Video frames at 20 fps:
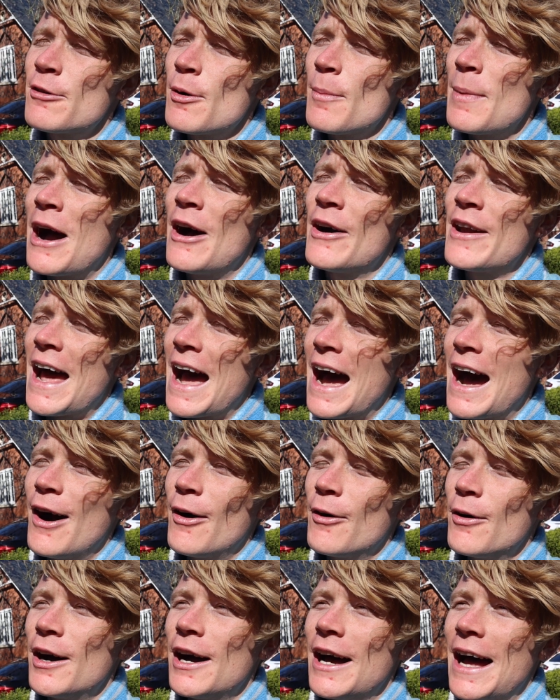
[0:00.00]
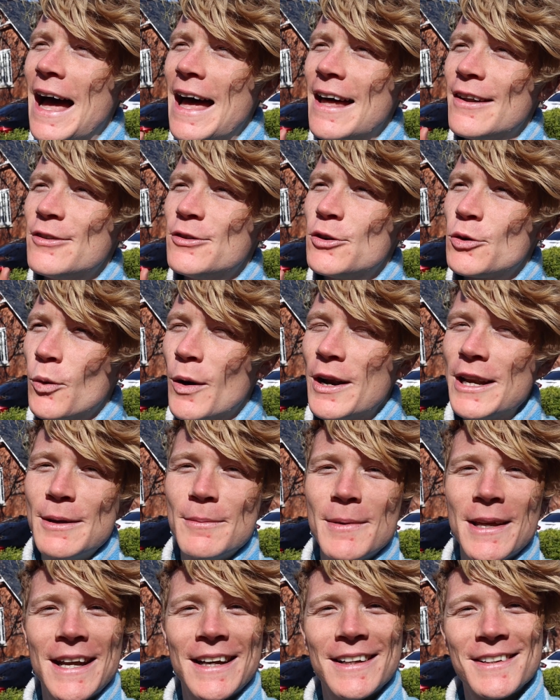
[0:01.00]
about an hour and
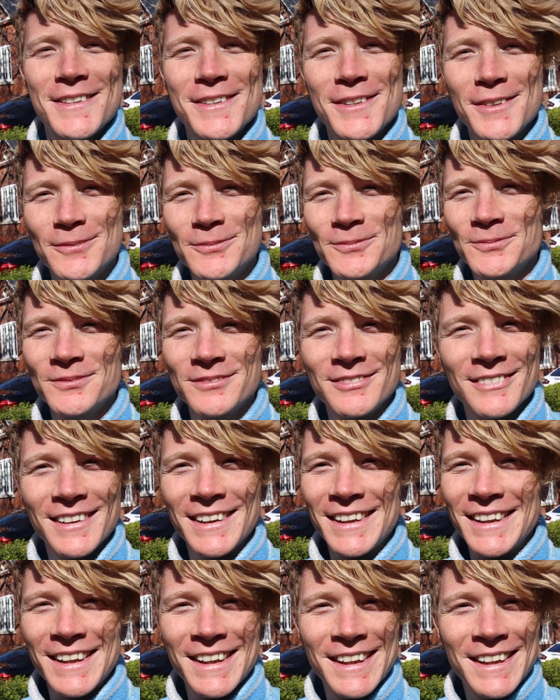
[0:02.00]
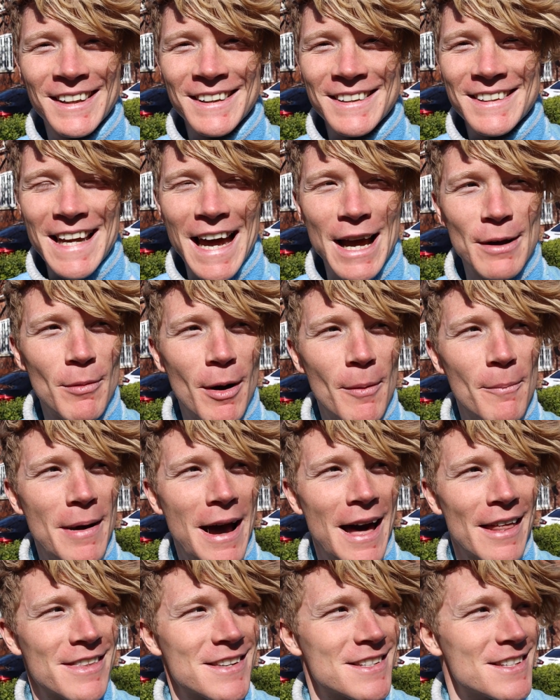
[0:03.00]
20 minutes. down my
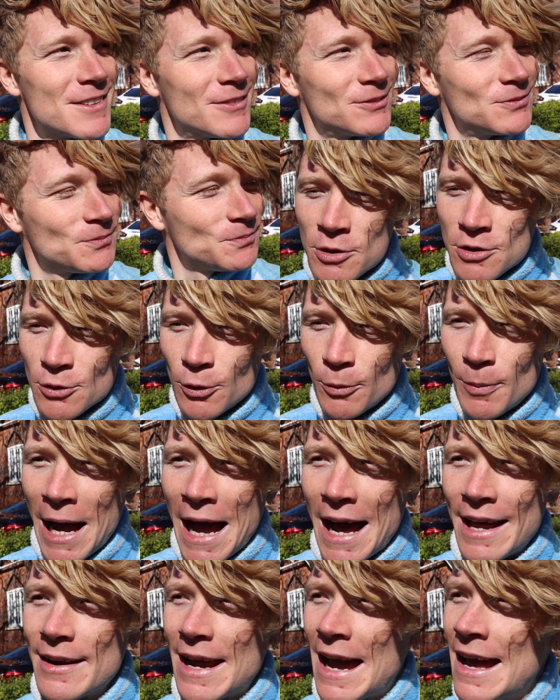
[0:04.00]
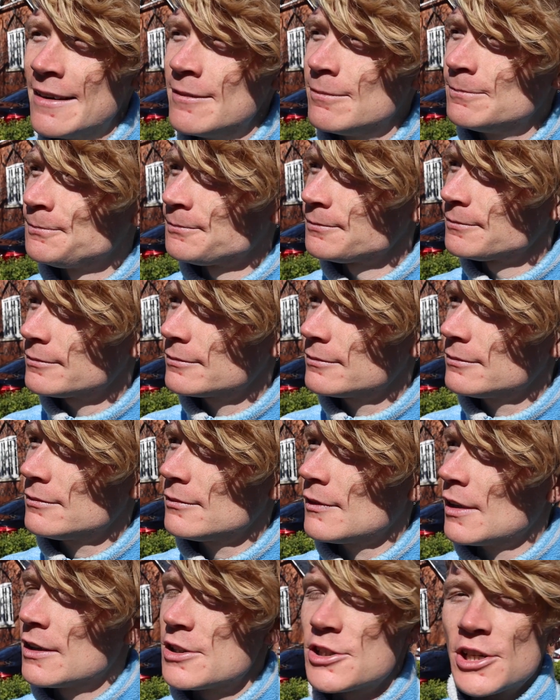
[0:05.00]
maths. So it wasn't all bad. And
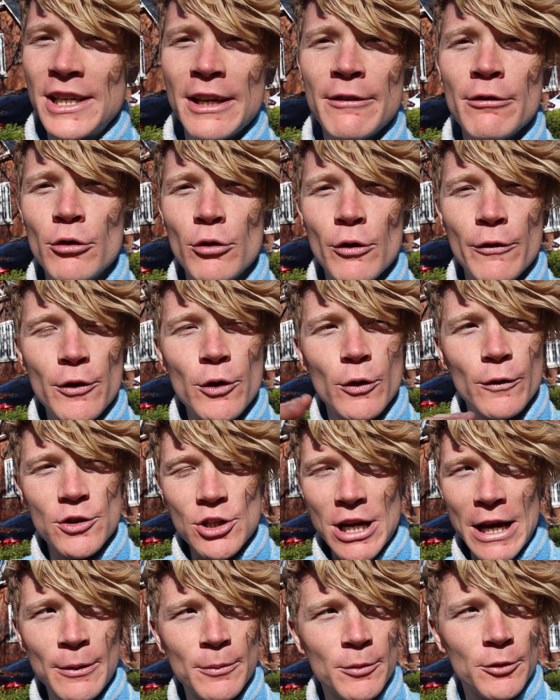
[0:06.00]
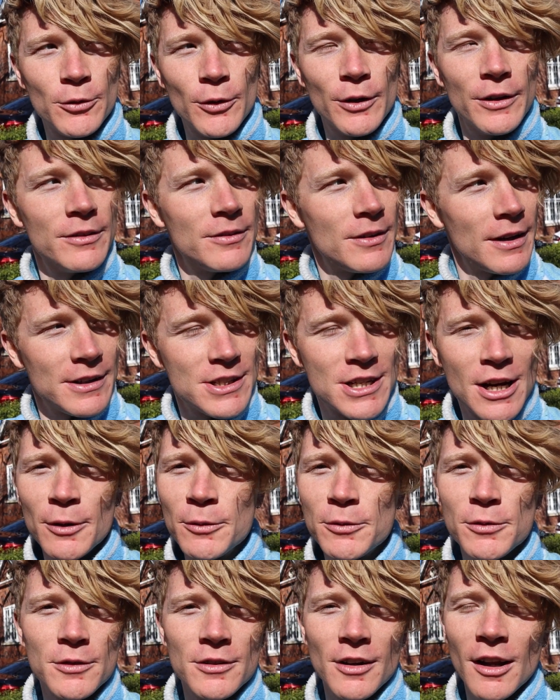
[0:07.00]
to give a review of Chelmsford,
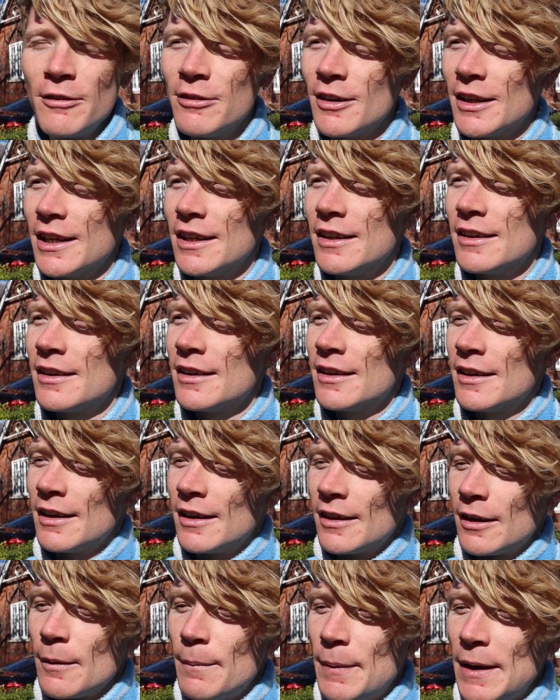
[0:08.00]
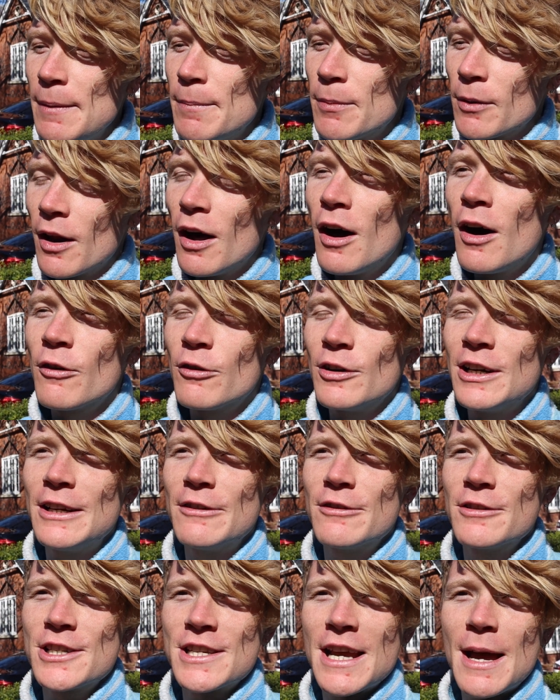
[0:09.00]
Chelmsford's lovely. The people are
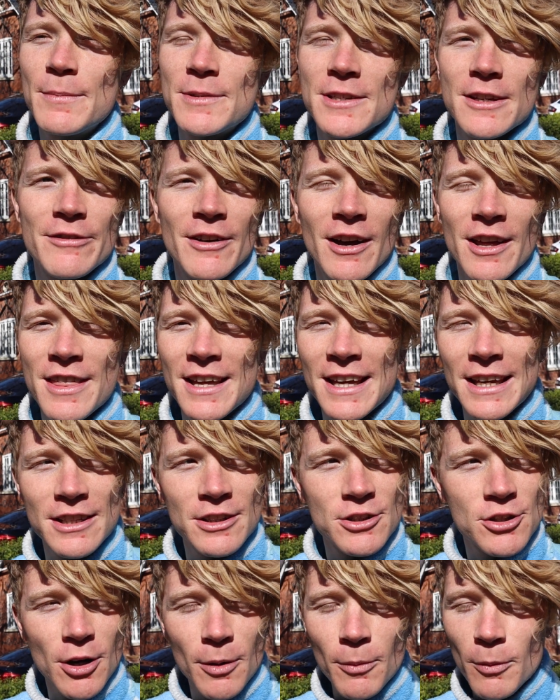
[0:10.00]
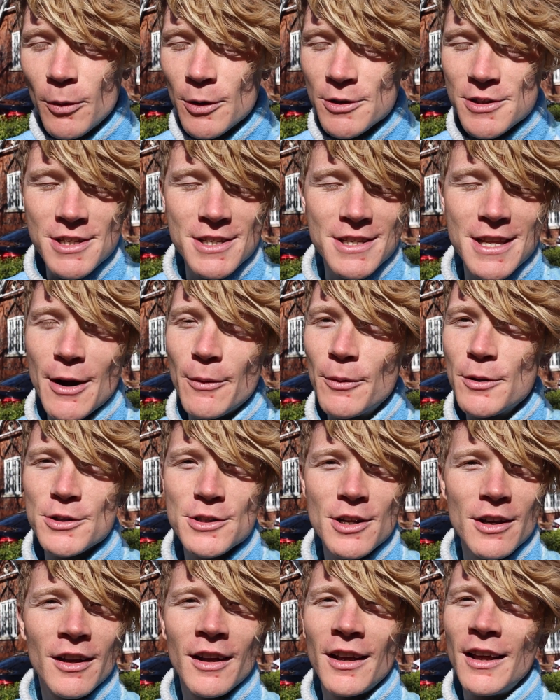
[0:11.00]
really receptive. I think the trouble was there were
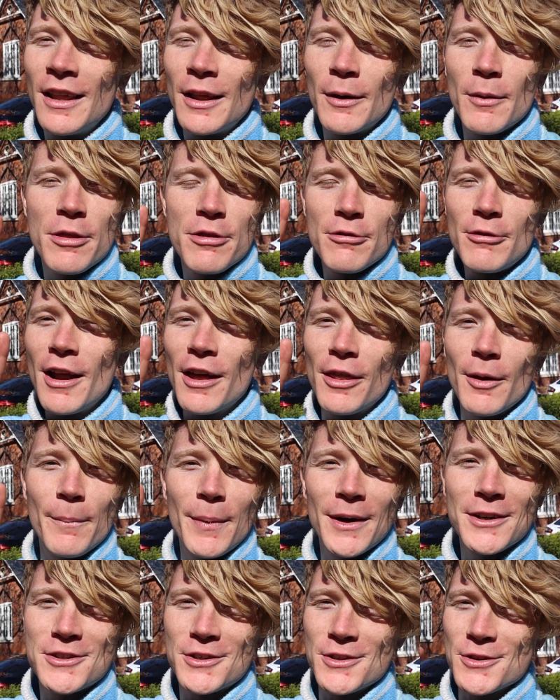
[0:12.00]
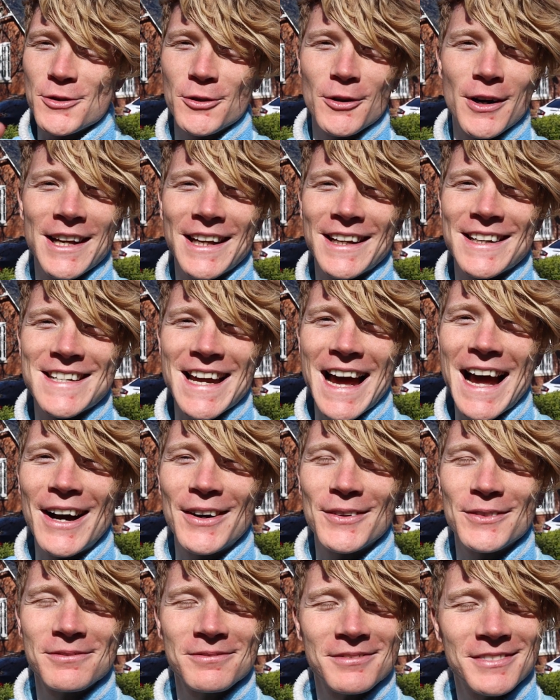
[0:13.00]
3 other buskers already in
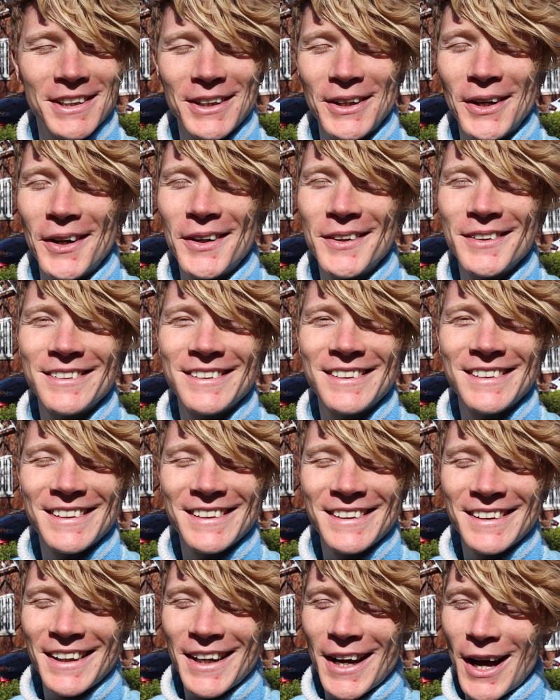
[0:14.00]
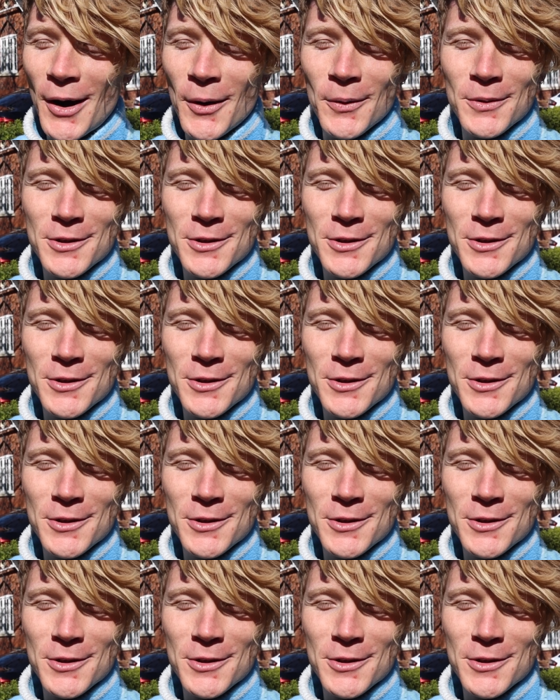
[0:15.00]
town, you know. I